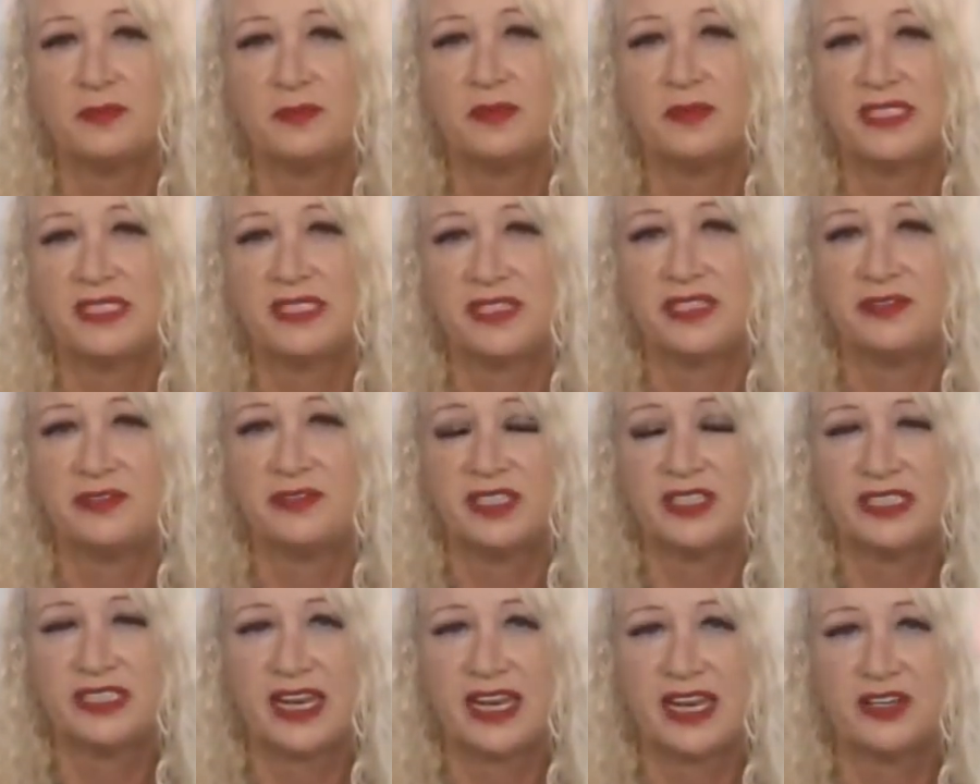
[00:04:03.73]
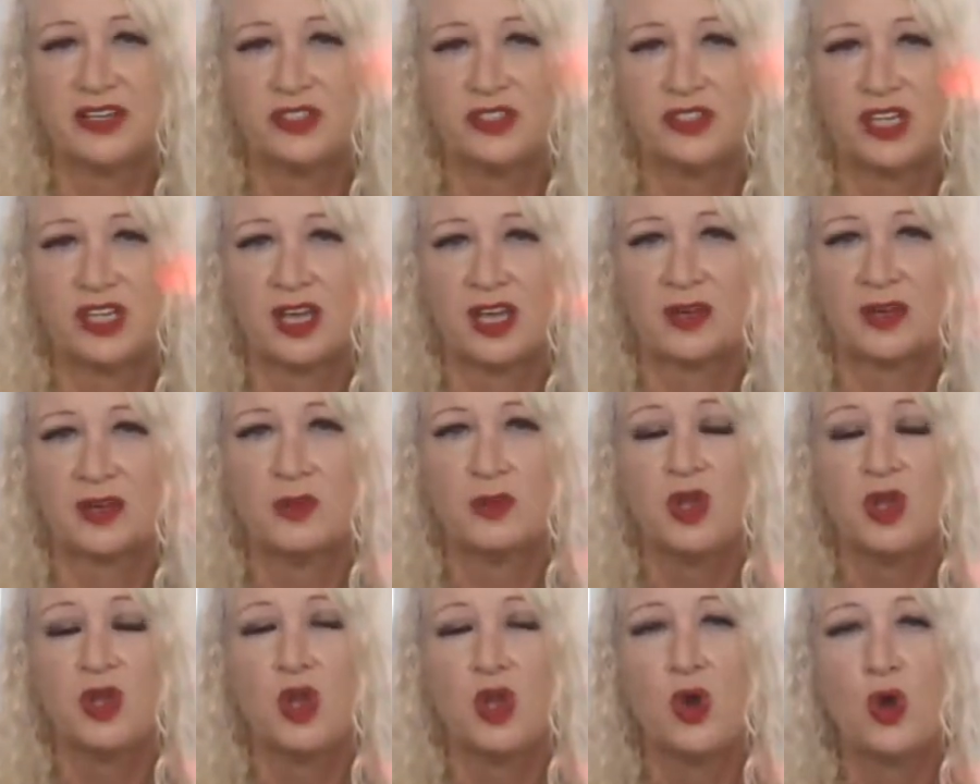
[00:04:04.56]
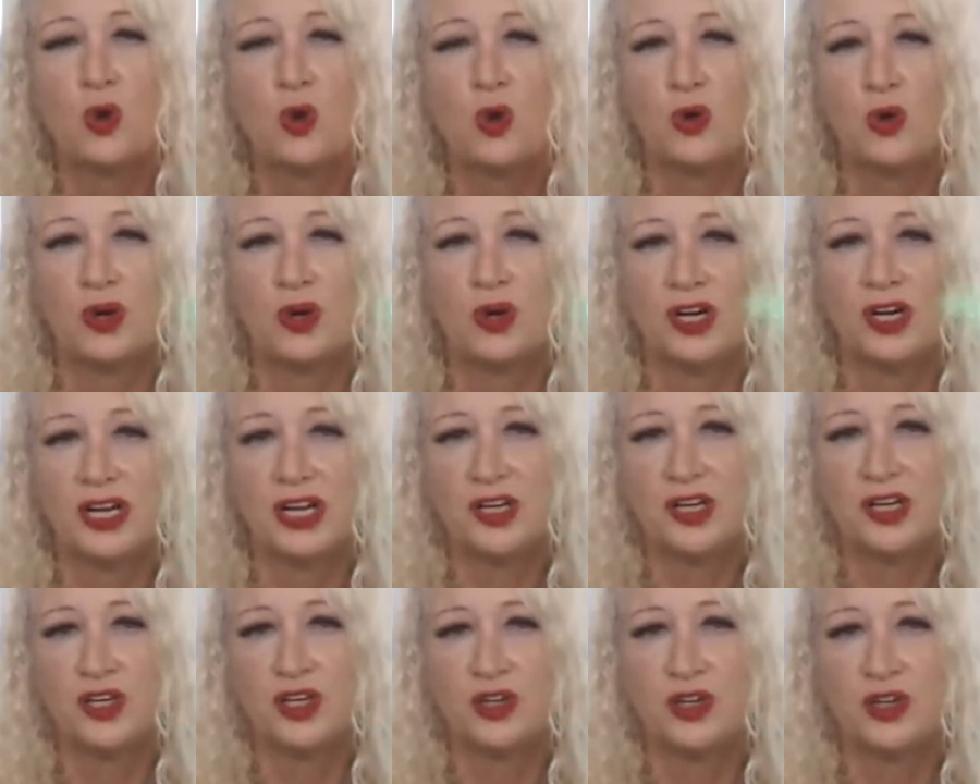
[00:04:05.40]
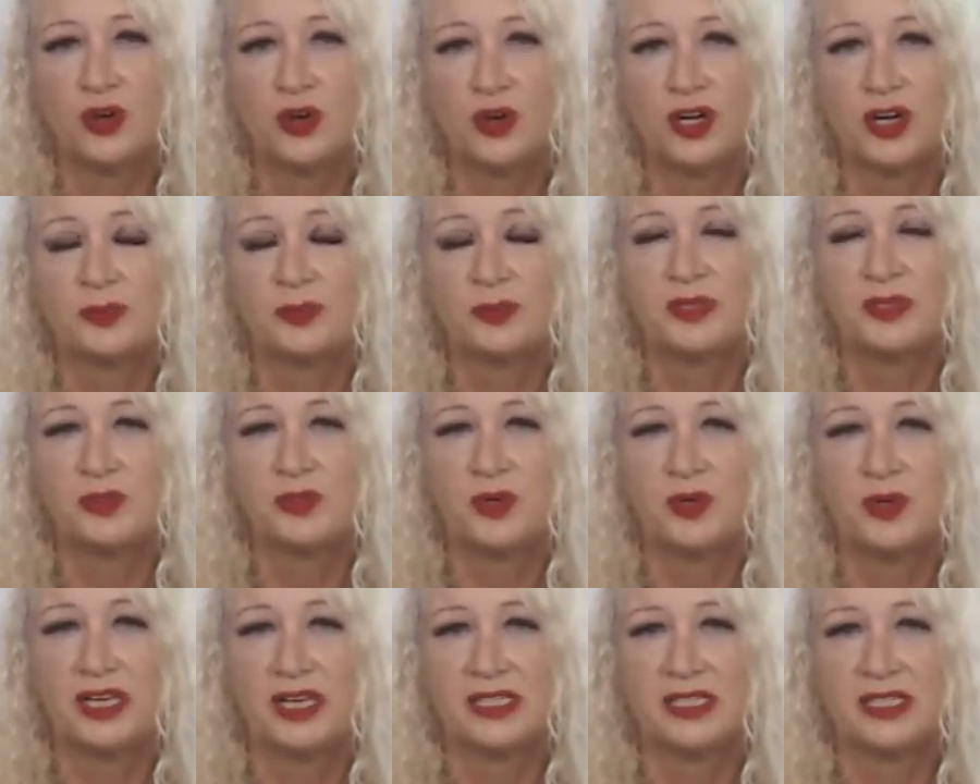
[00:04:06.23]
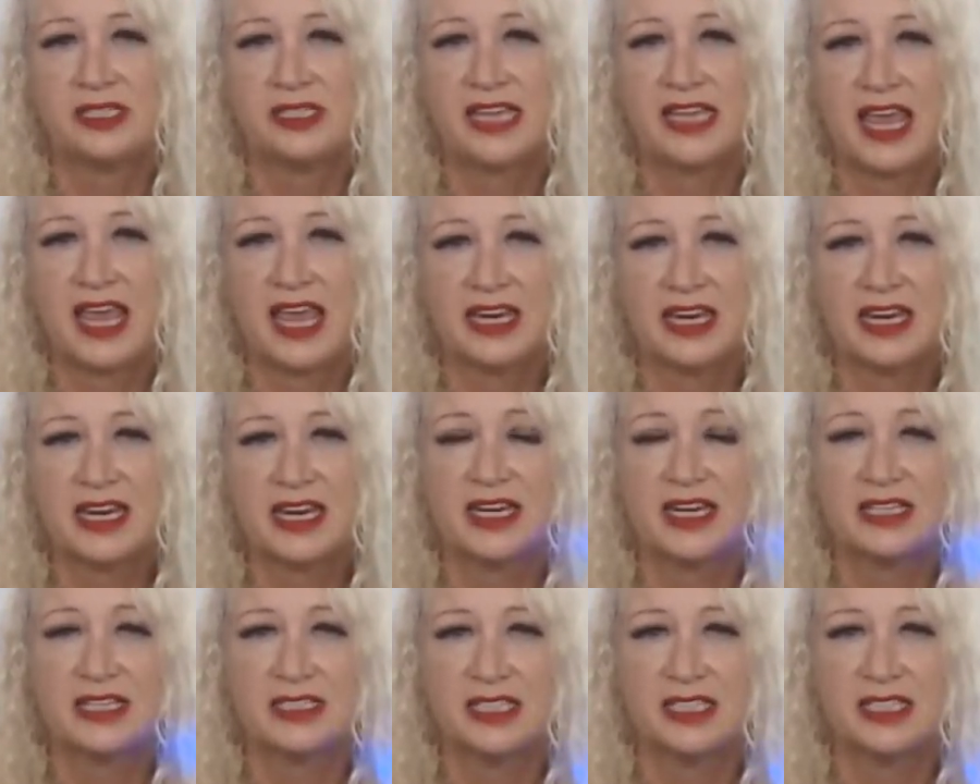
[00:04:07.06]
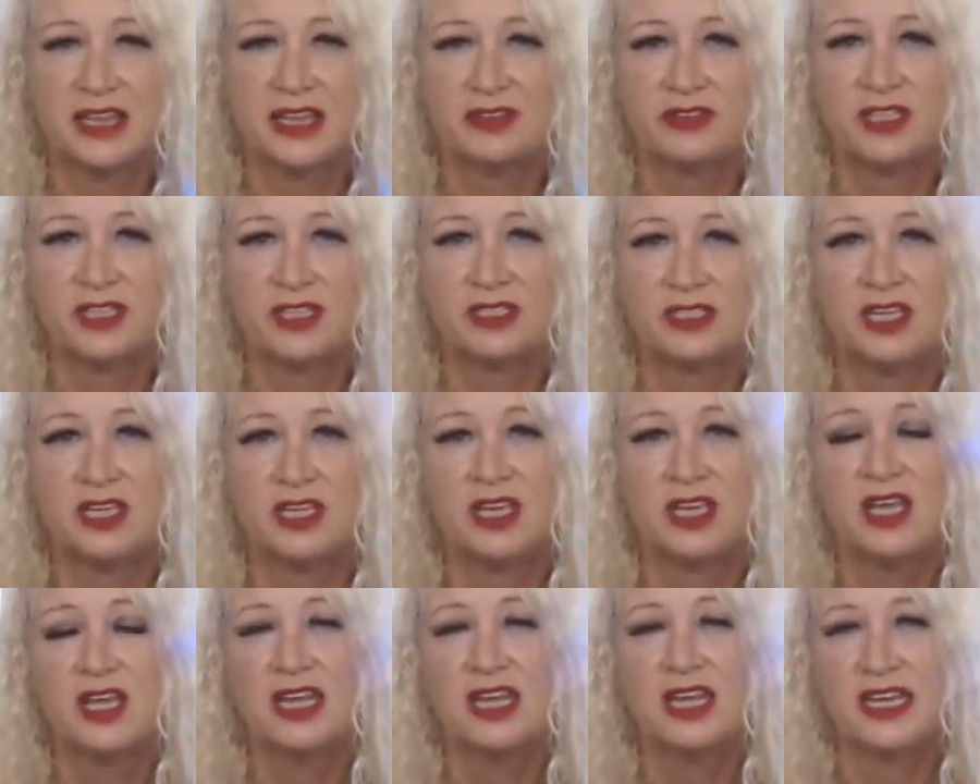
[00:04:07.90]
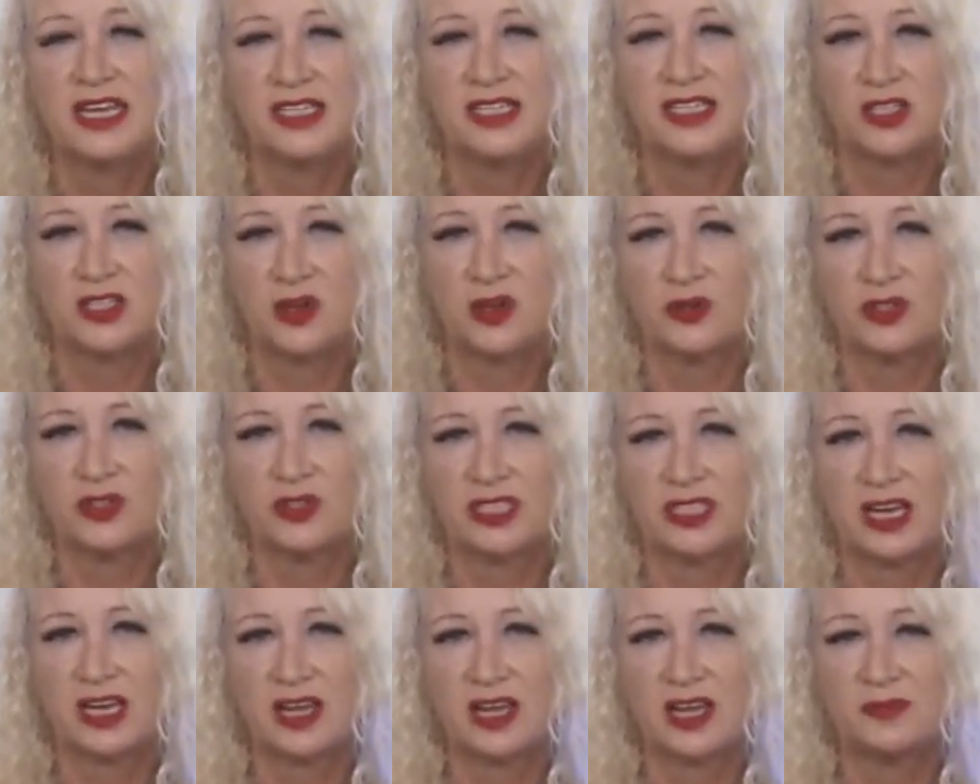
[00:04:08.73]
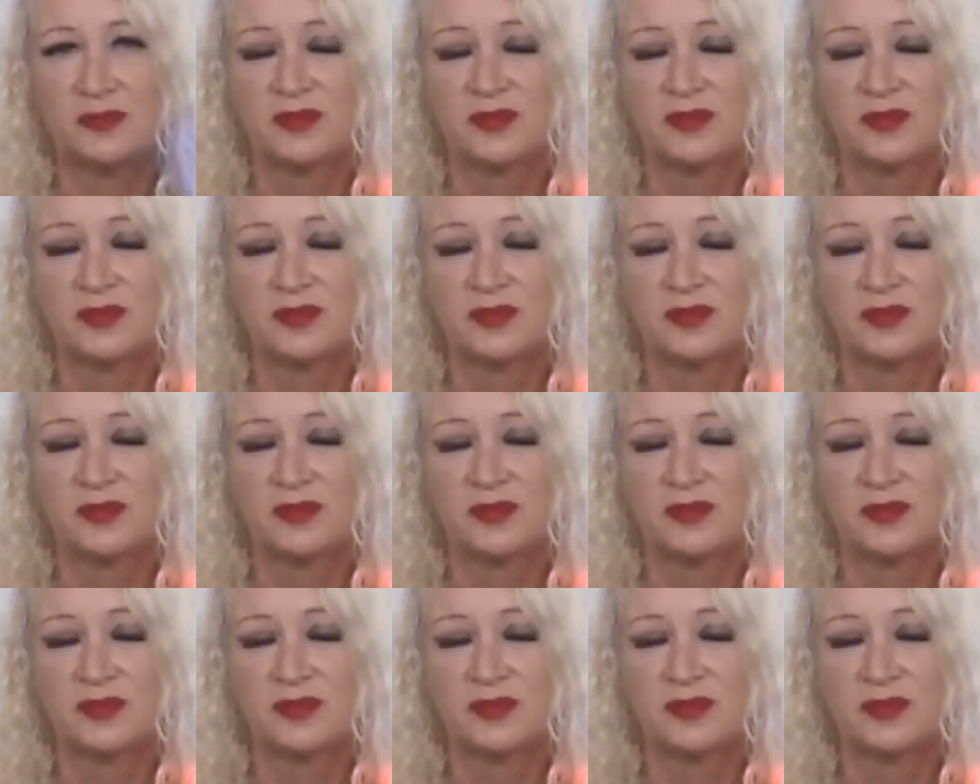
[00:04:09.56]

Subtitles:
Pacific Standard Time, or in New York between 10 and 11 East Coast time.